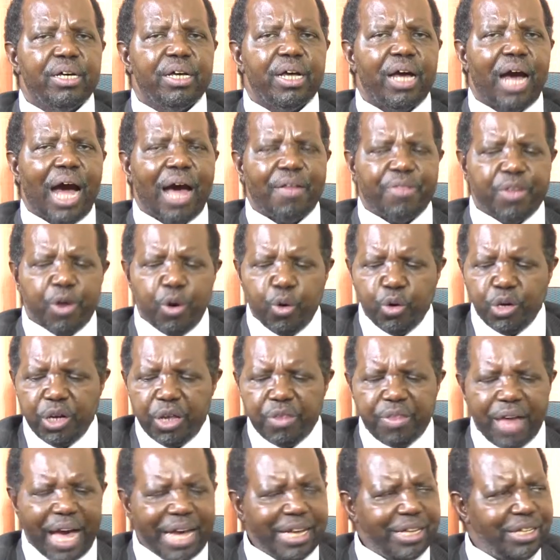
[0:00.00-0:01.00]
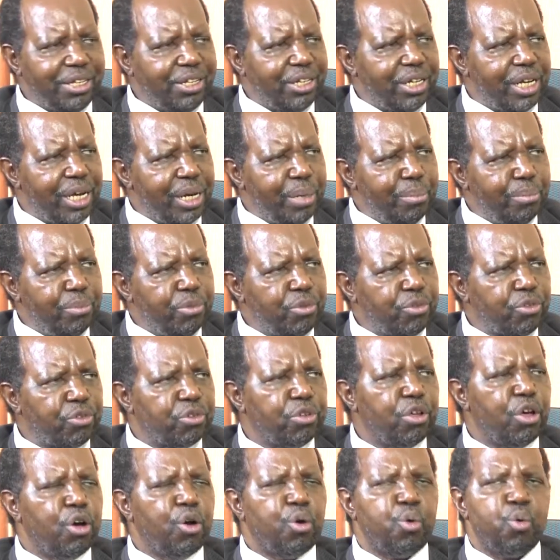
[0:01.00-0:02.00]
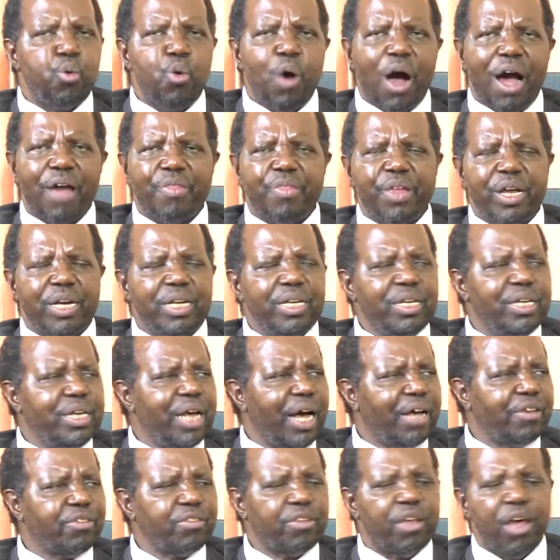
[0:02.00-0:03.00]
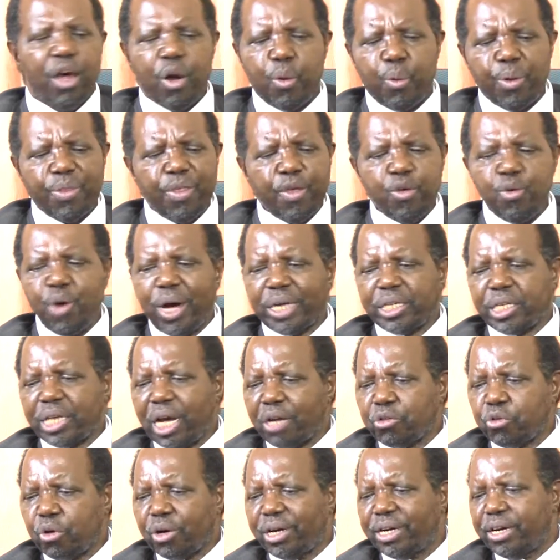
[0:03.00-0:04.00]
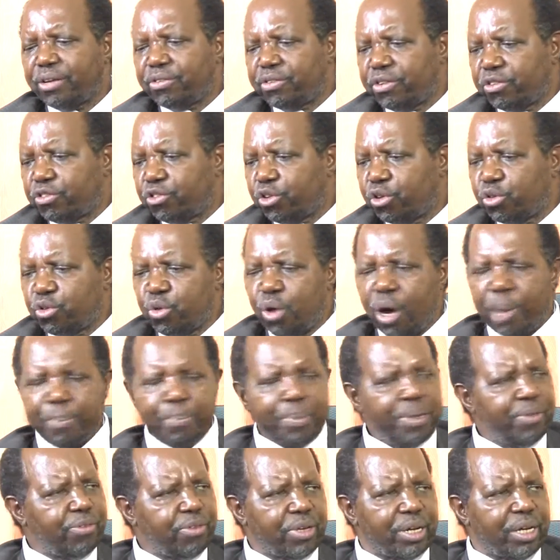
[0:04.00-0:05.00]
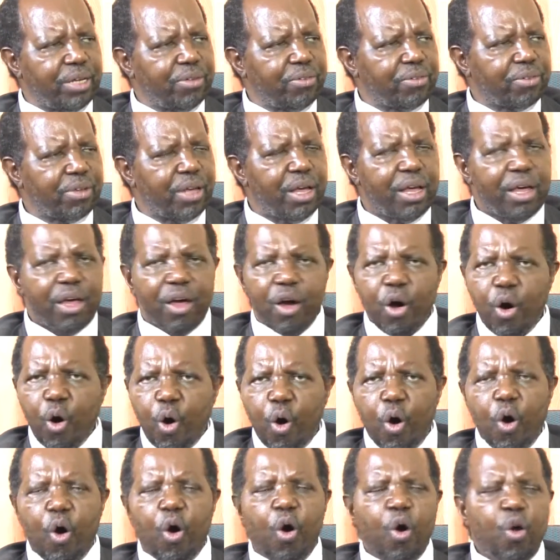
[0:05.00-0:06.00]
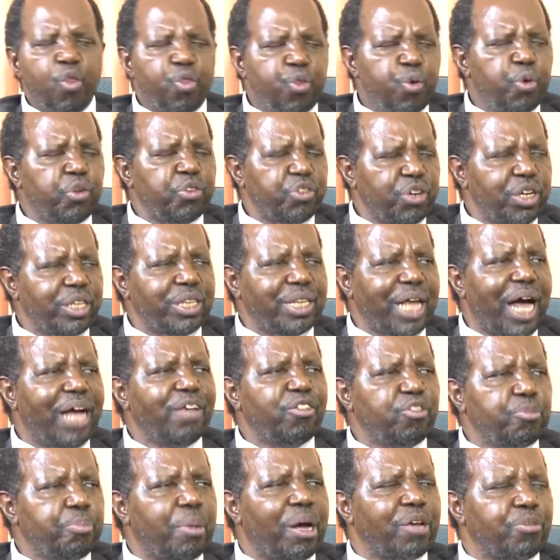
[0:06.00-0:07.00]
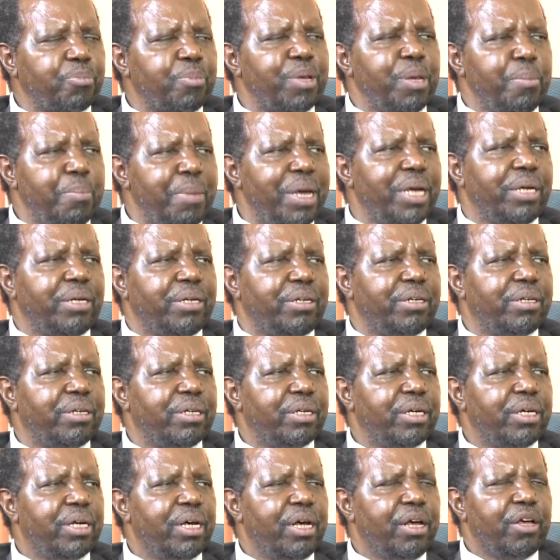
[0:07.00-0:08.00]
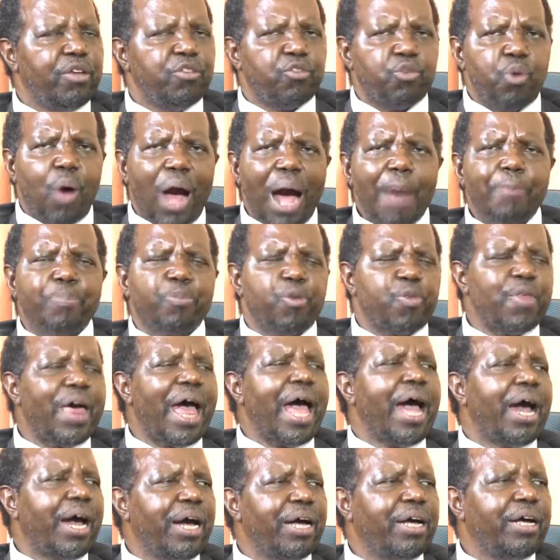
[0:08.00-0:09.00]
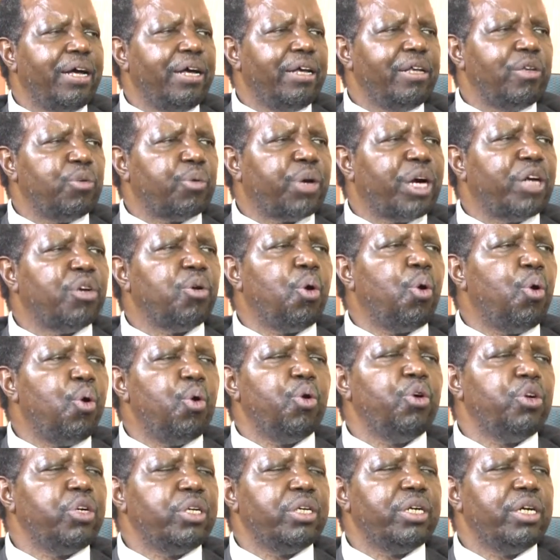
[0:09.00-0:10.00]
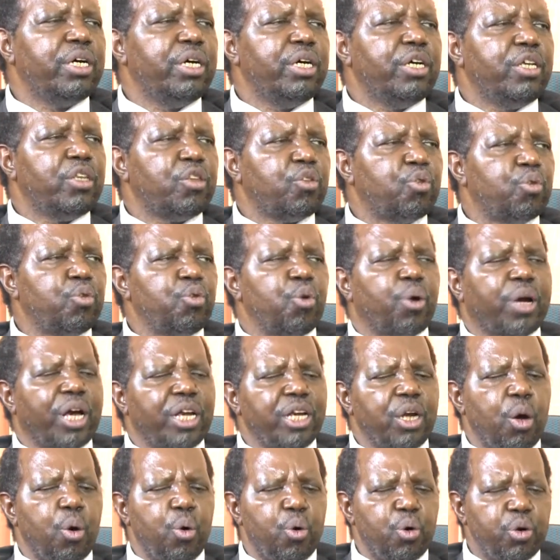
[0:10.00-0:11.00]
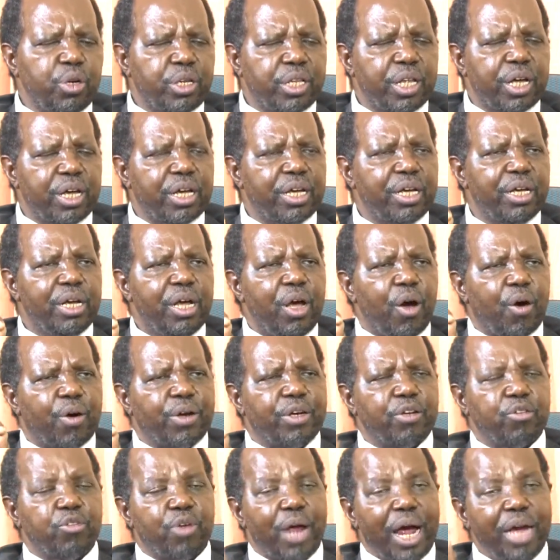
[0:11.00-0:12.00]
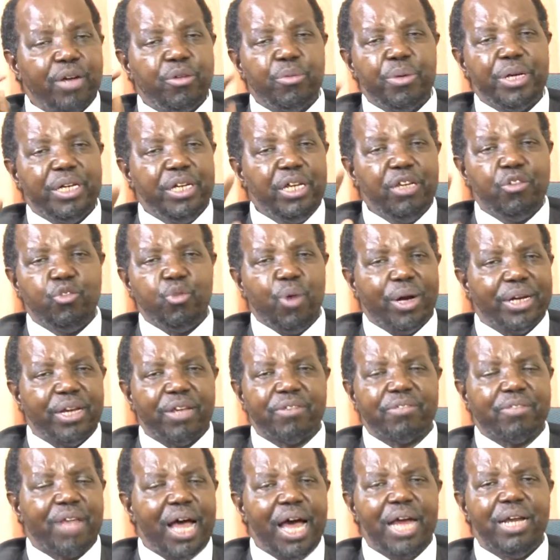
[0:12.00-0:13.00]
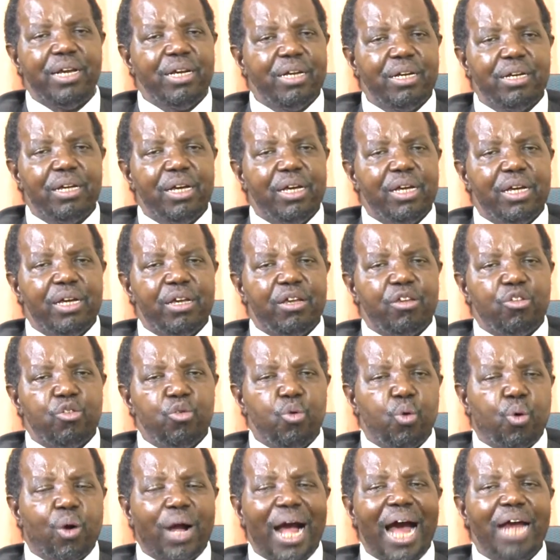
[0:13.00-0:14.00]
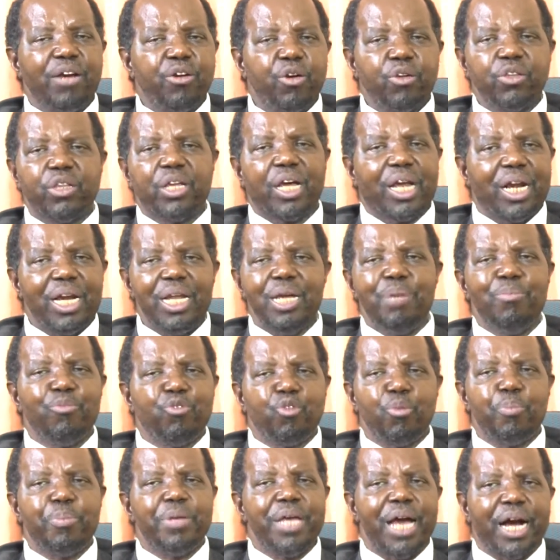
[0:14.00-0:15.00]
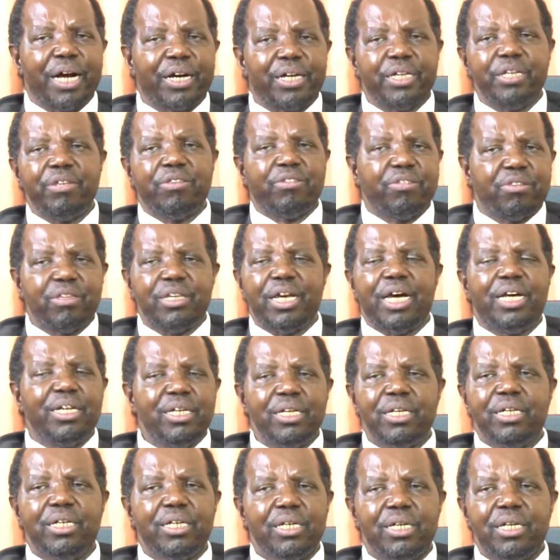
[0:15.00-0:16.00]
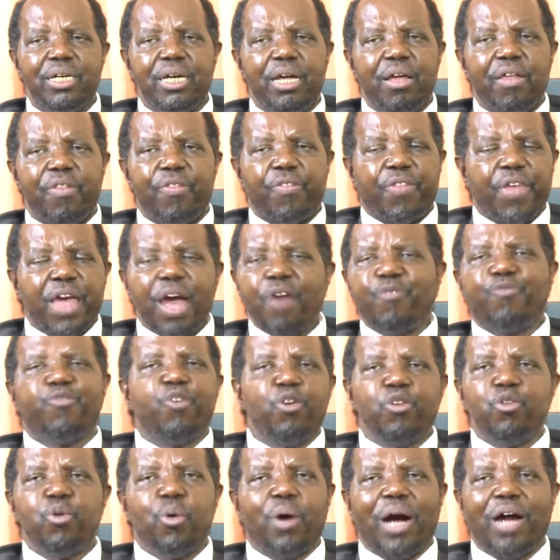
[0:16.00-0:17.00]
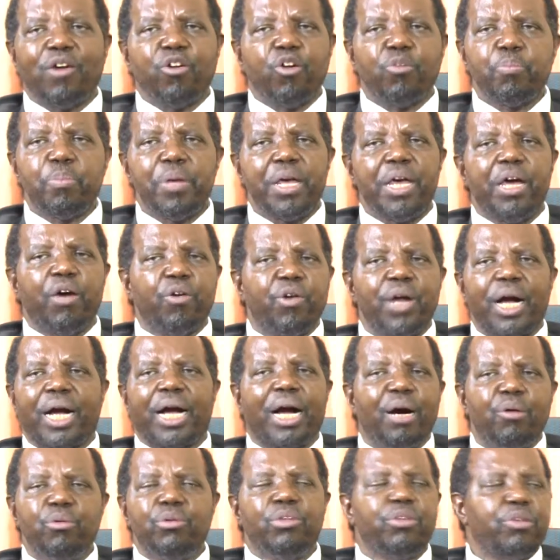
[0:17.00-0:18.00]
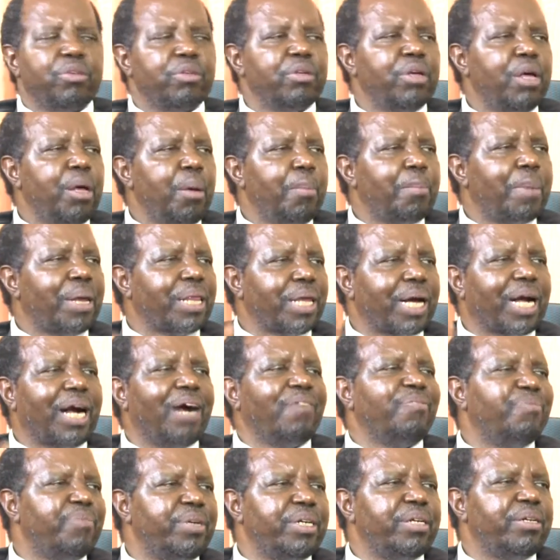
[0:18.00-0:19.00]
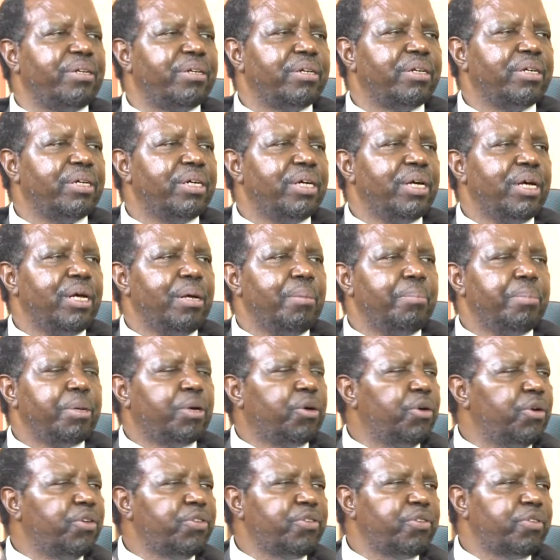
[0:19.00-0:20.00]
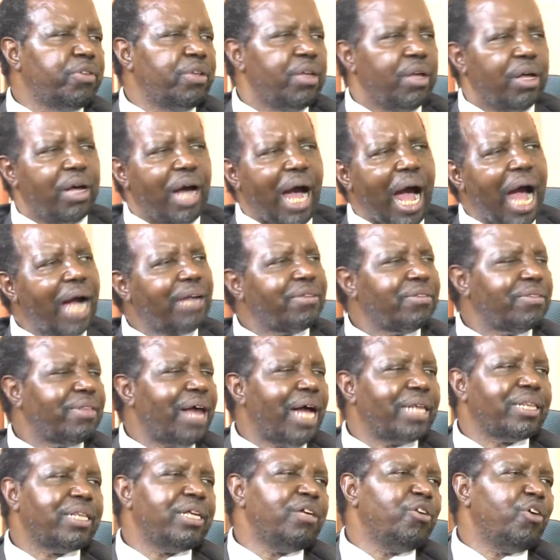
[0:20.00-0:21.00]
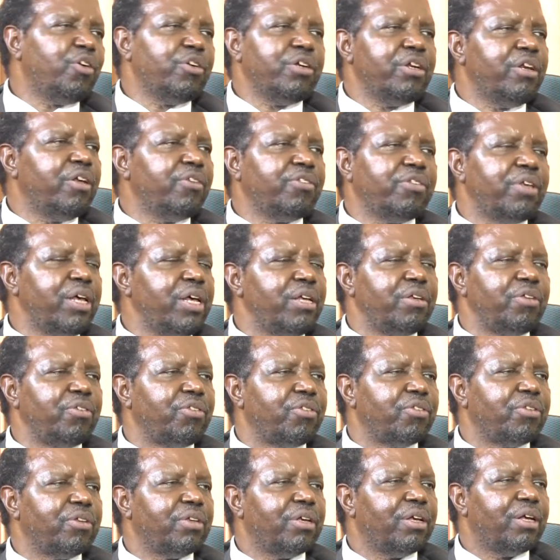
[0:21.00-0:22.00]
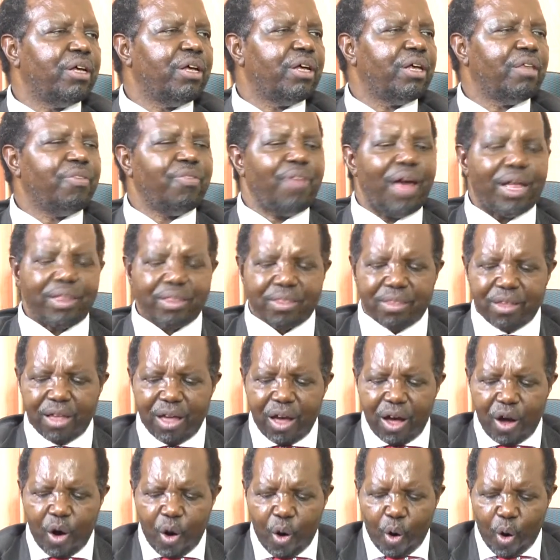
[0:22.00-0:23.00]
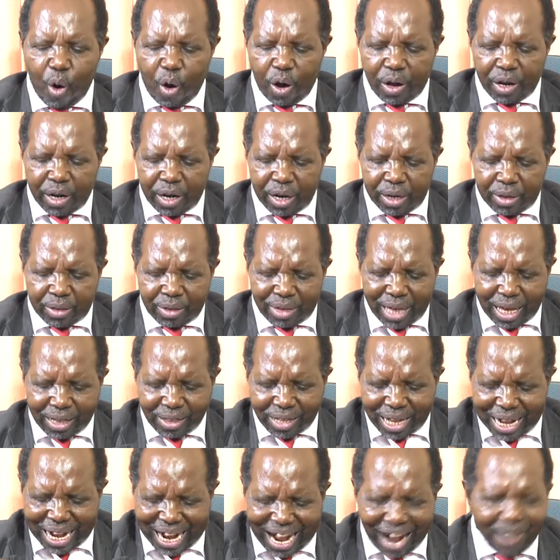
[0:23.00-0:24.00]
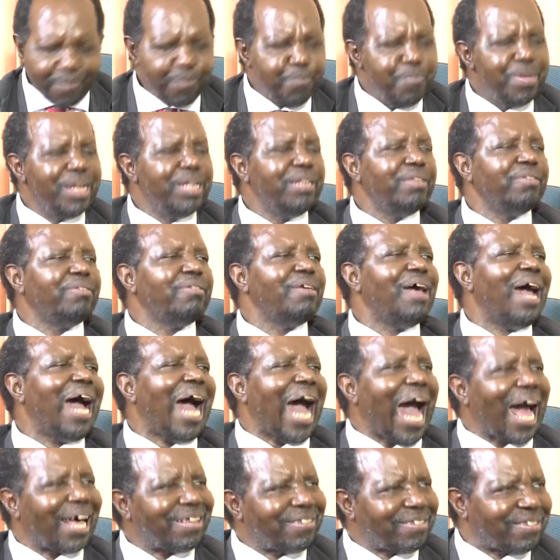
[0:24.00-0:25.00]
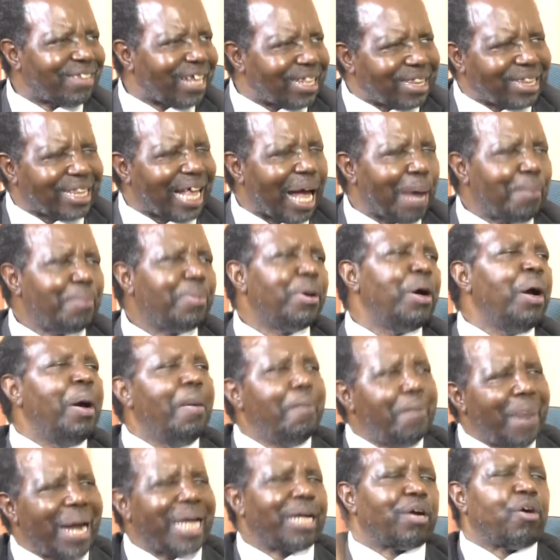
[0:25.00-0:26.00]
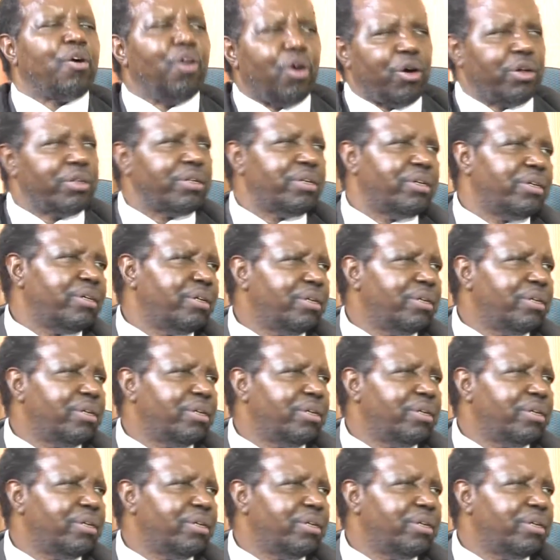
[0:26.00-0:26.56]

are they holding the IGMs? Who are the leaders? Whether you are a church organization or you are business, all those returns must be made. So up to there, you can hold the organization. And we need to understand, you cannot claim to be a Christian, therefore you cannot be held account by the government. Because Act 13 already says that governments are set up by God.